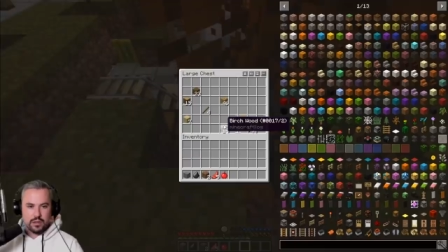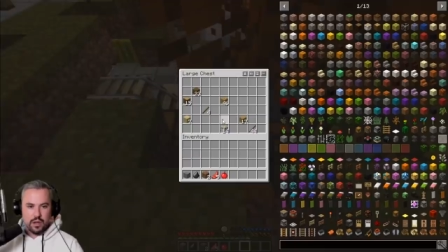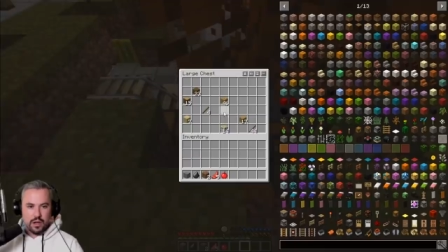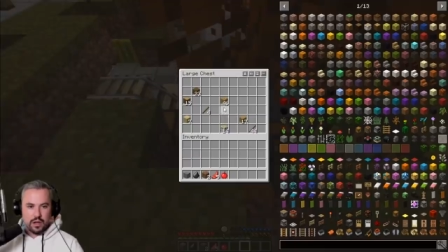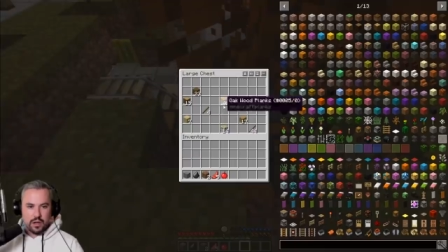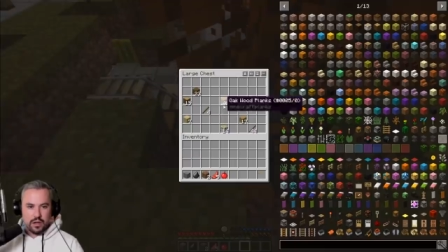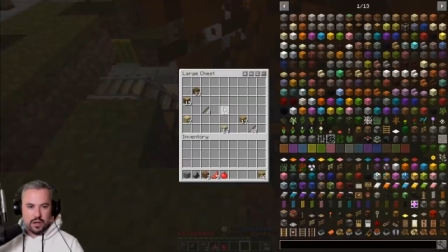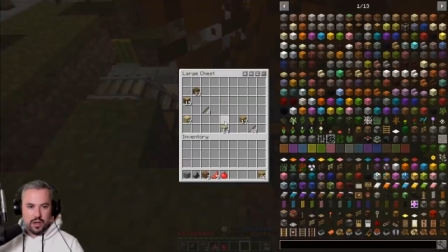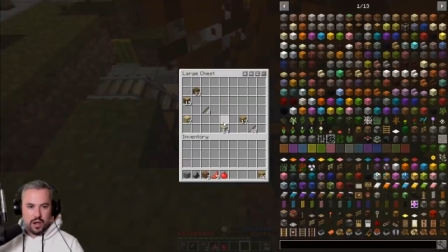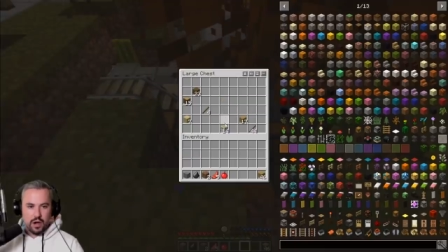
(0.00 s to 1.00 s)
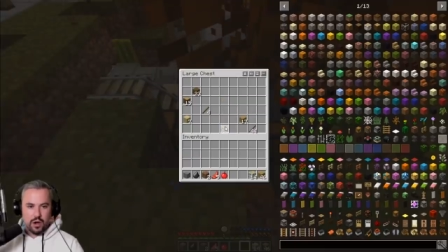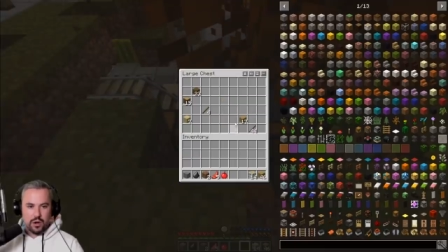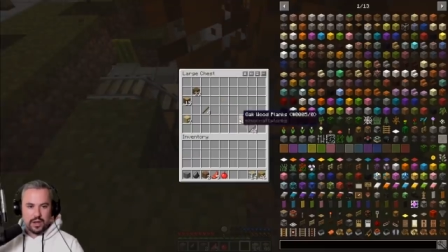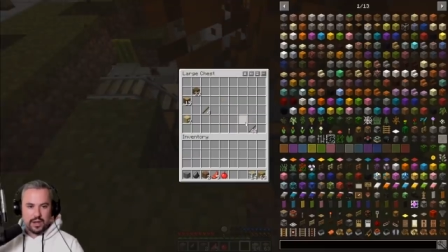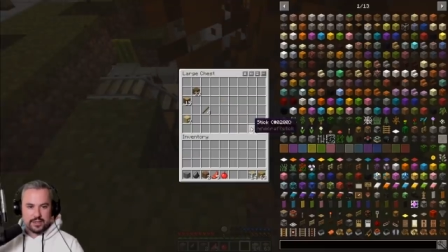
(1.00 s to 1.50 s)
Um, oh,
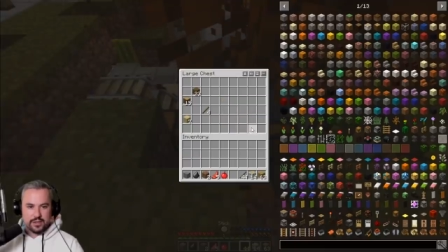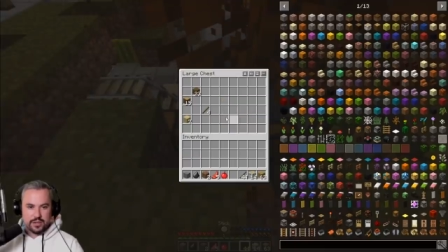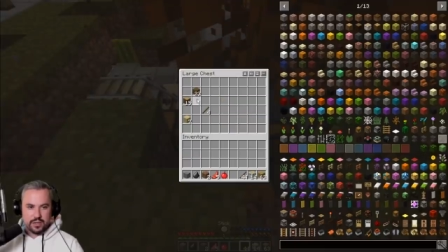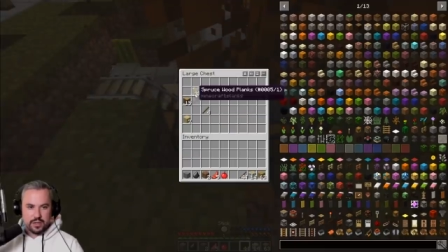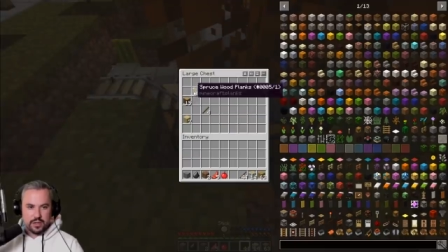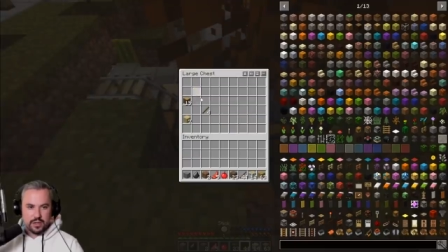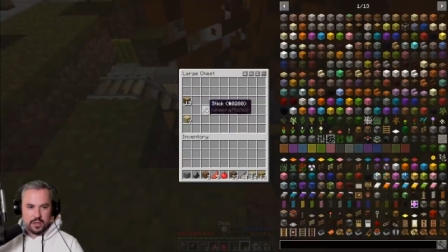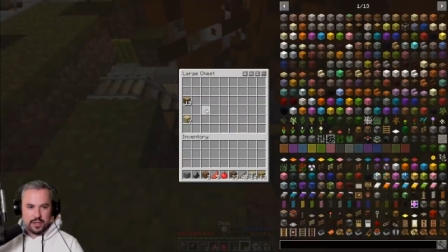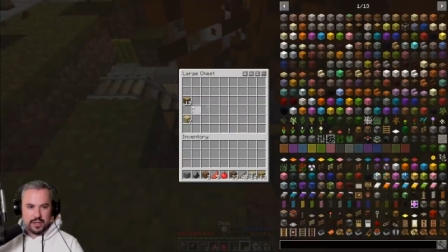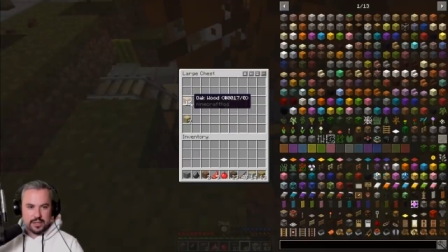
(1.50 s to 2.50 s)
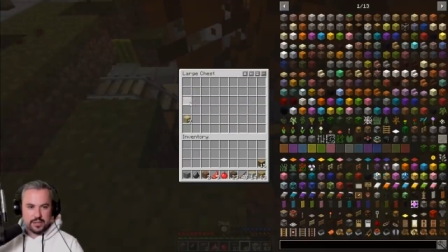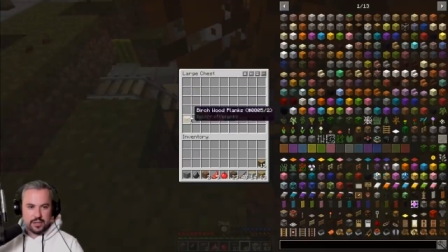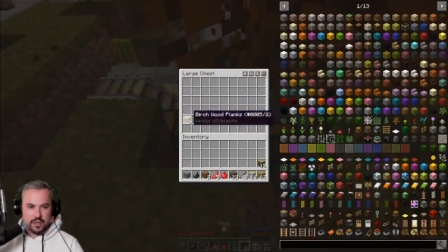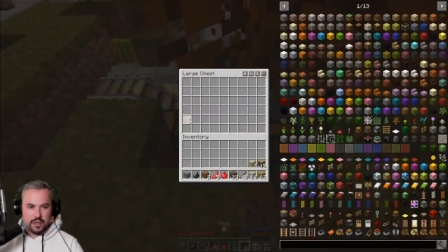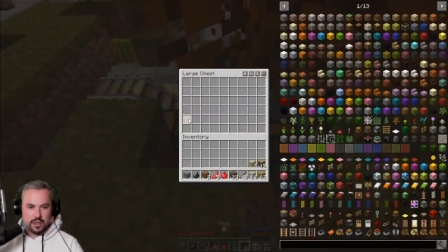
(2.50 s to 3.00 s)
little lizard. Little lizard.
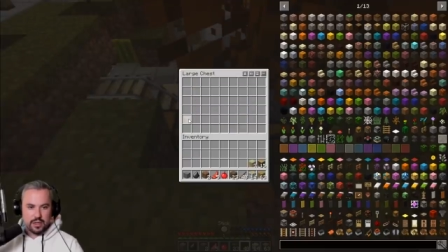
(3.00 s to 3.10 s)
What you doing?